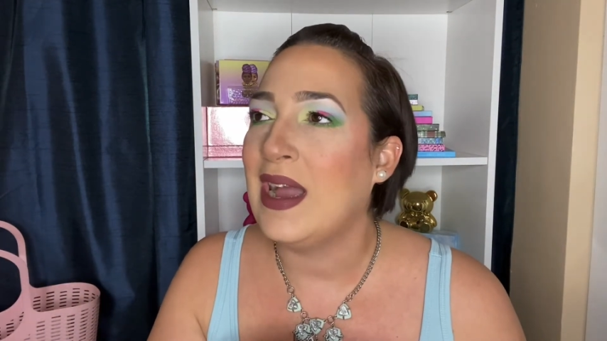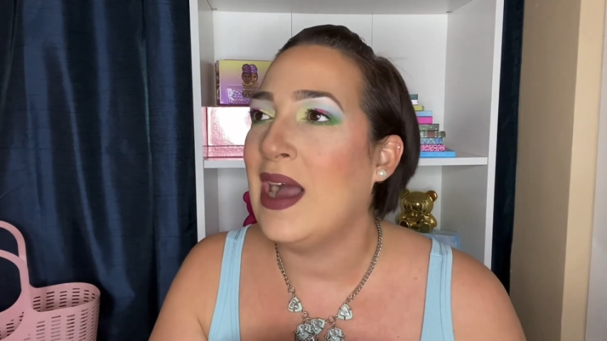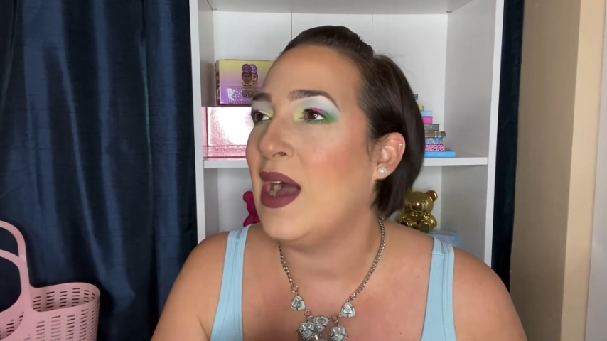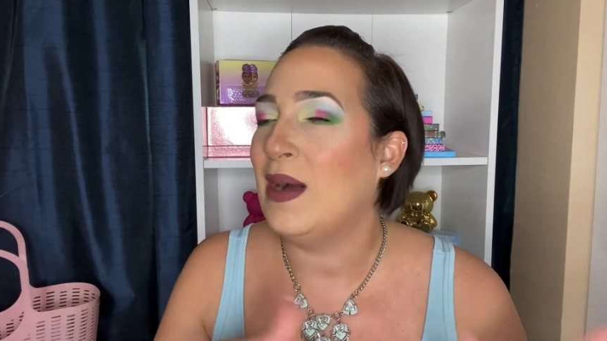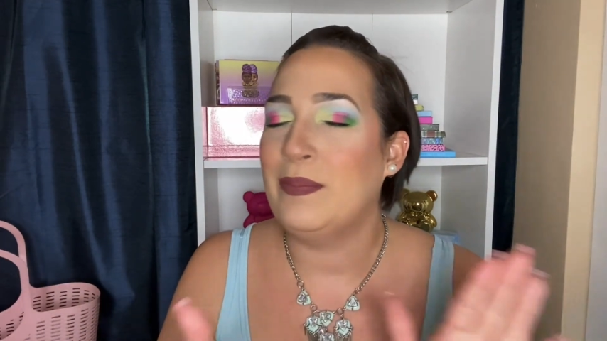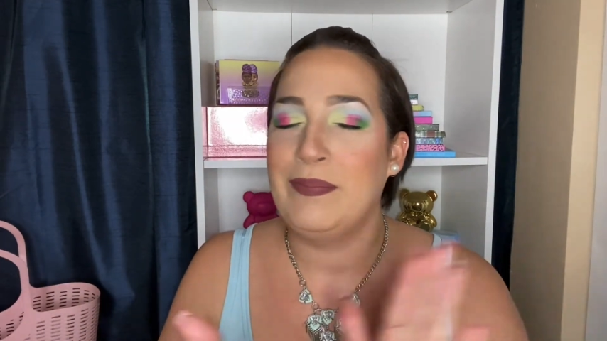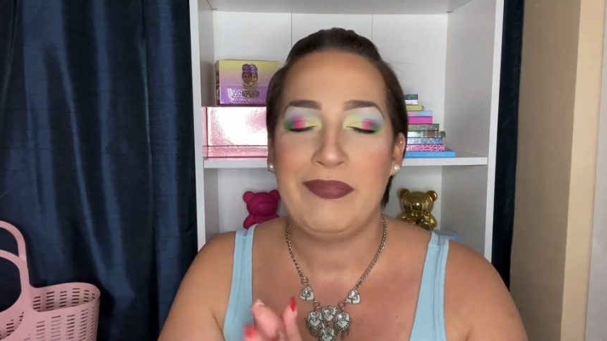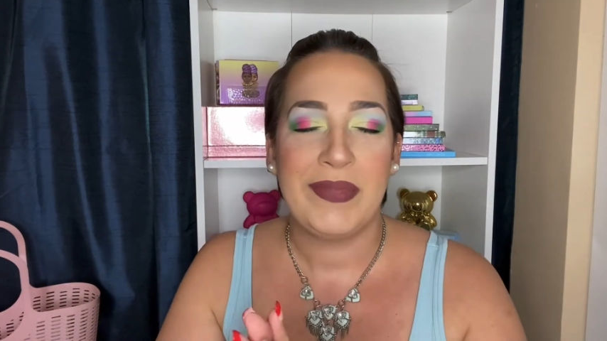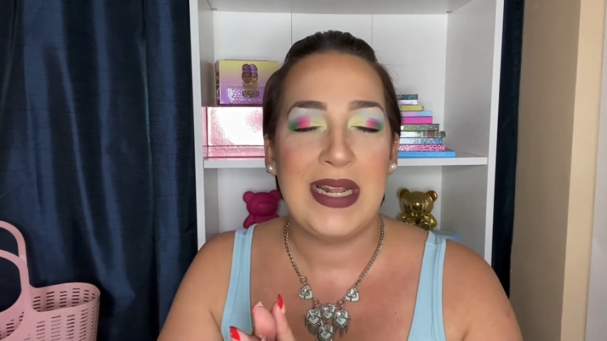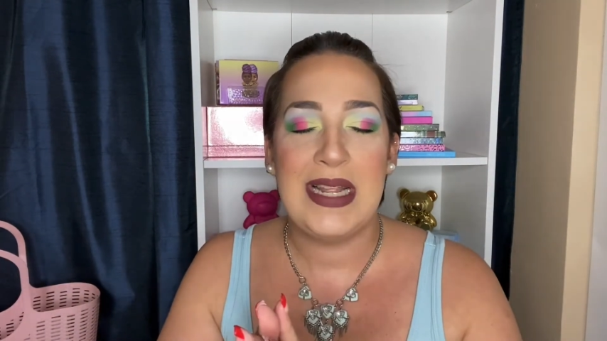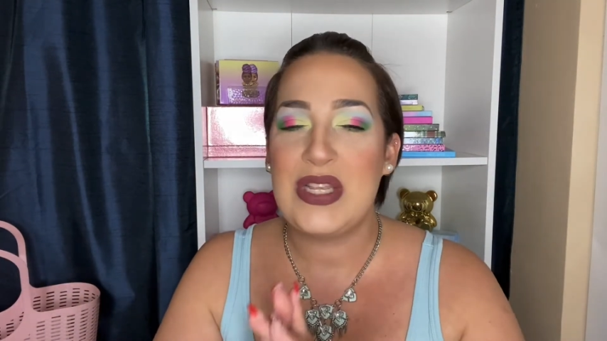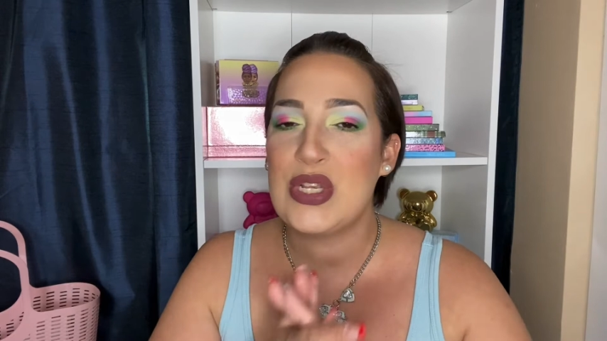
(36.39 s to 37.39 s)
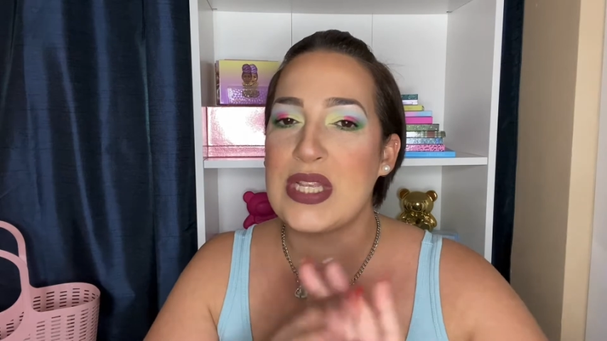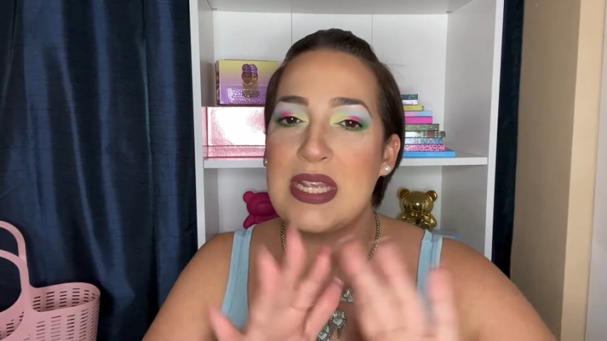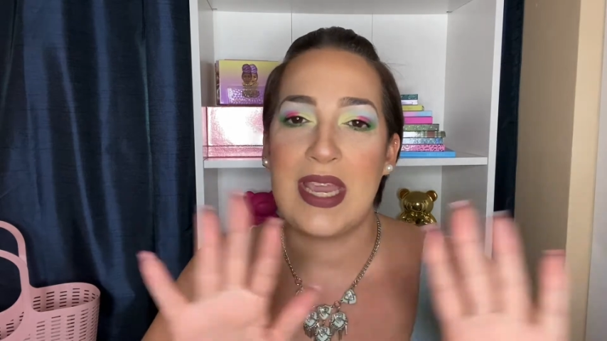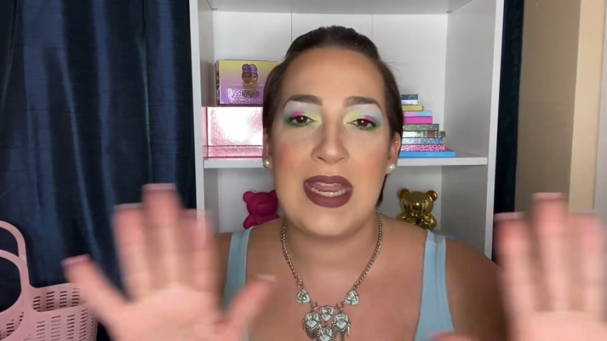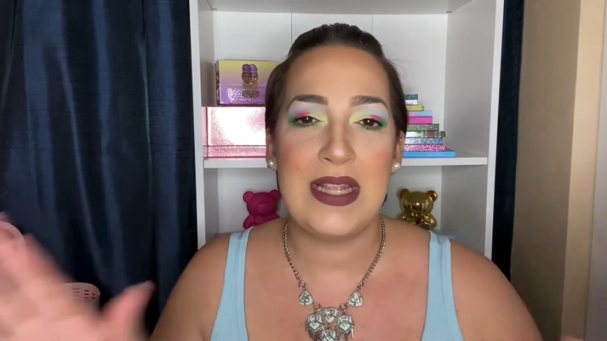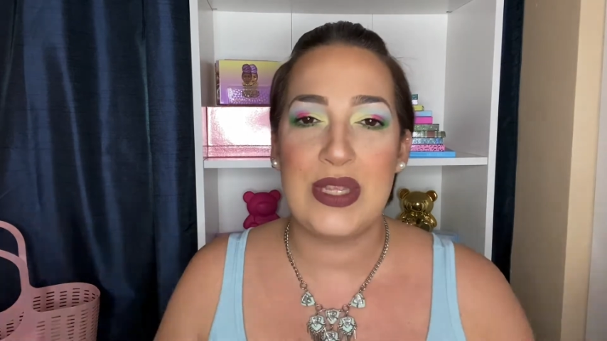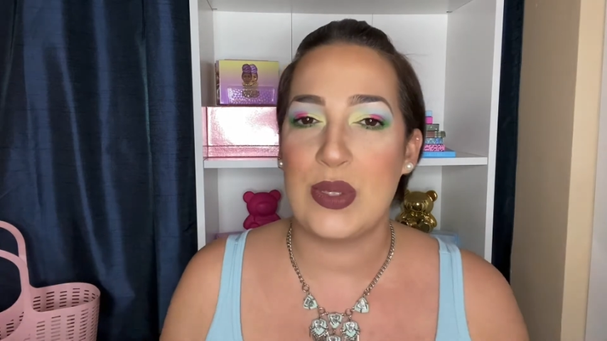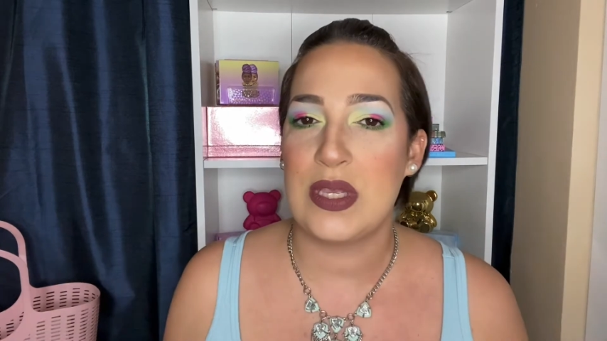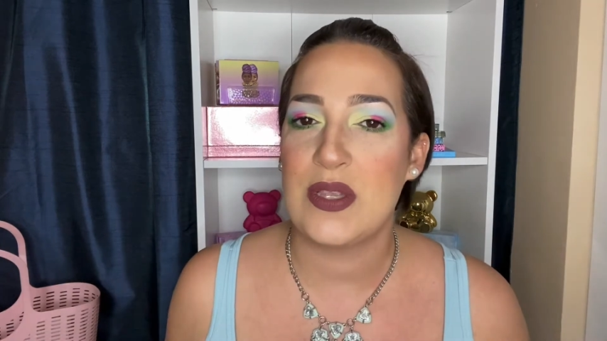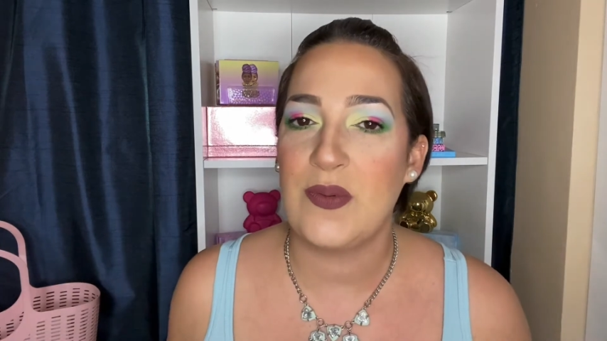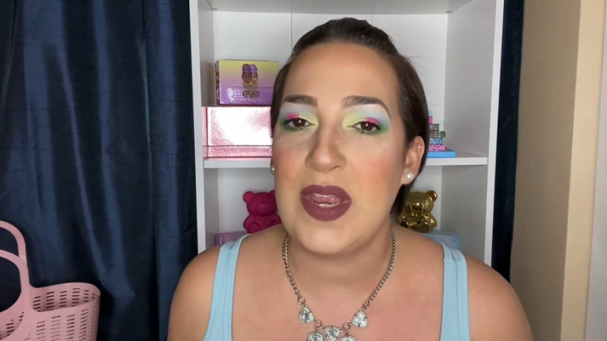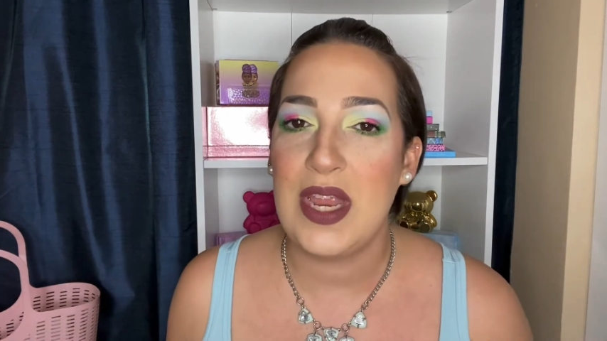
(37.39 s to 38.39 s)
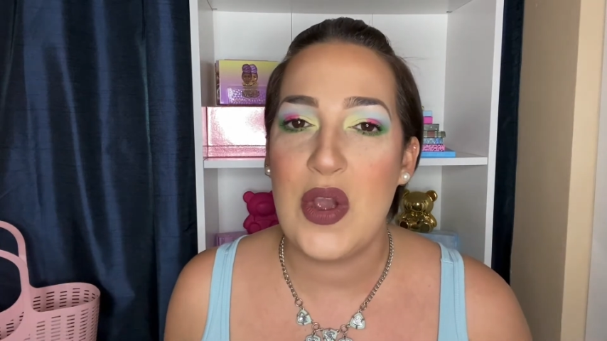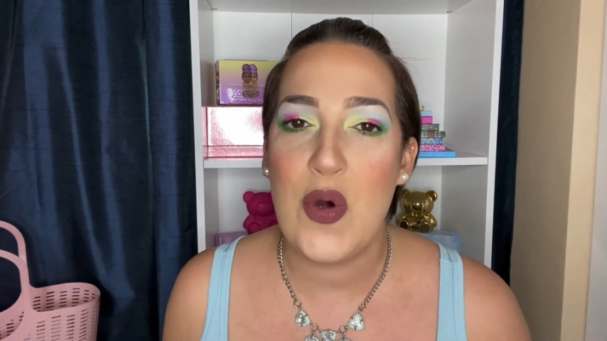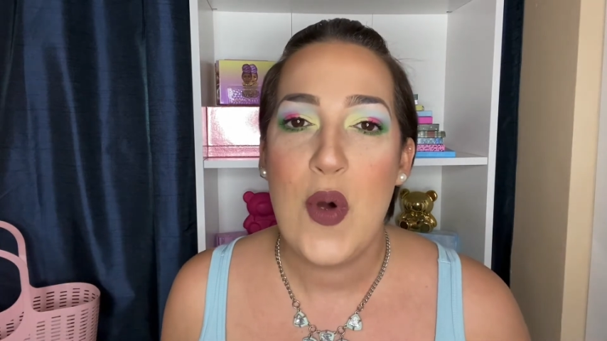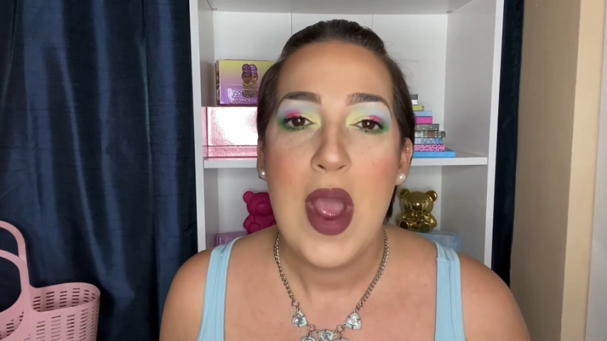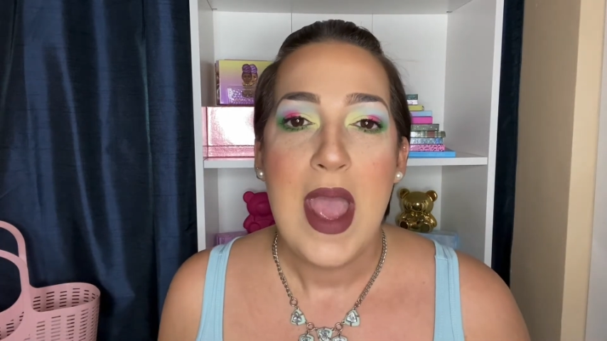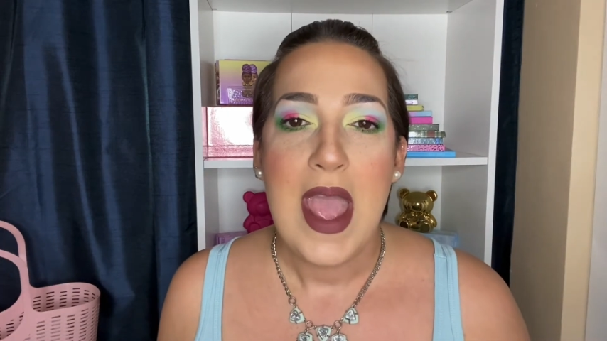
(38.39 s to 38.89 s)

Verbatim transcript: Um, let's just get into this video